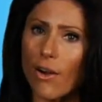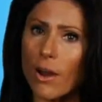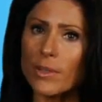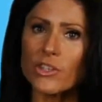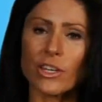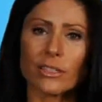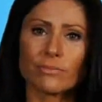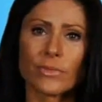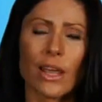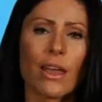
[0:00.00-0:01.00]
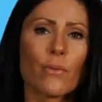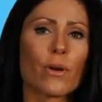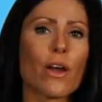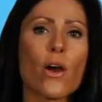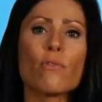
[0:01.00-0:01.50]
Garbage in.
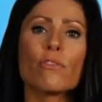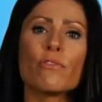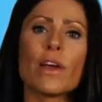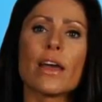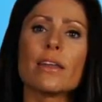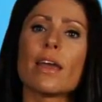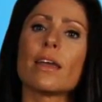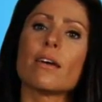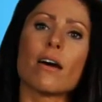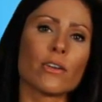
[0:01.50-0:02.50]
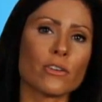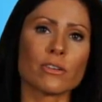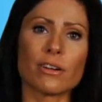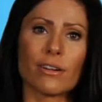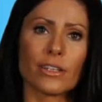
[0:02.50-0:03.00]
We're overfed and
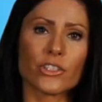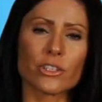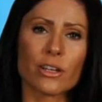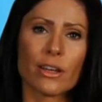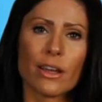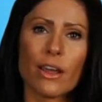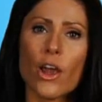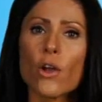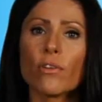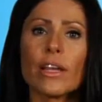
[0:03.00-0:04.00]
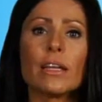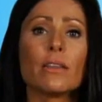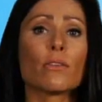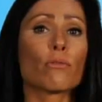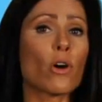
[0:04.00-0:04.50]
undernourished.
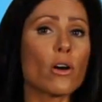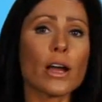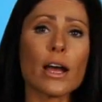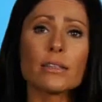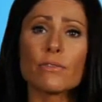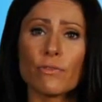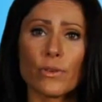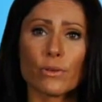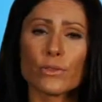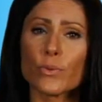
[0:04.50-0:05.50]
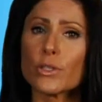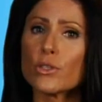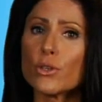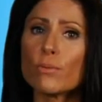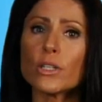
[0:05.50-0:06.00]
Overeating the wrong kinds of foods with
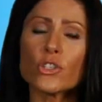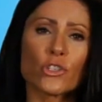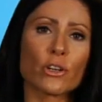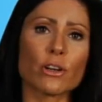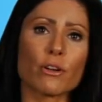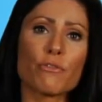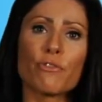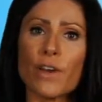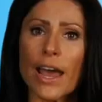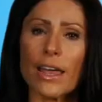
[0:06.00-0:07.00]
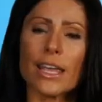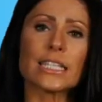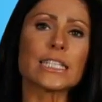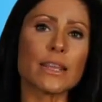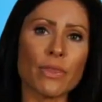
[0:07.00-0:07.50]
too much sugar, fat, and
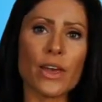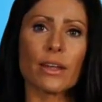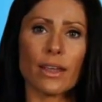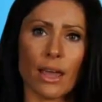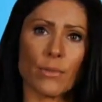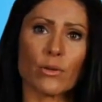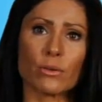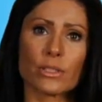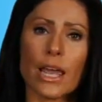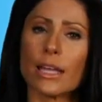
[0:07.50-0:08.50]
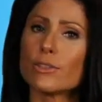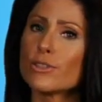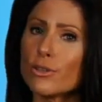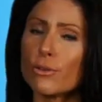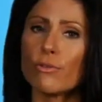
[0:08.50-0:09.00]
synthetic chemicals and
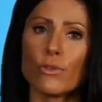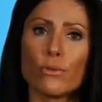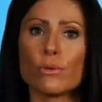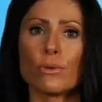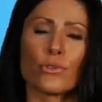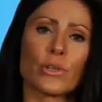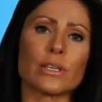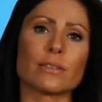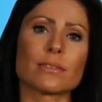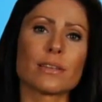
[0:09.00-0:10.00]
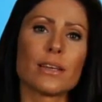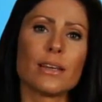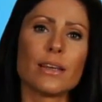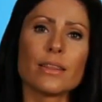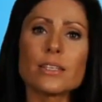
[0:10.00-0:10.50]
too few nutrients.
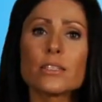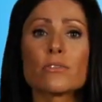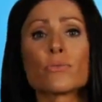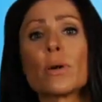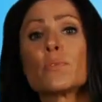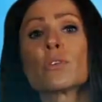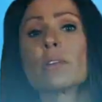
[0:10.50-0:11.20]
This disrupts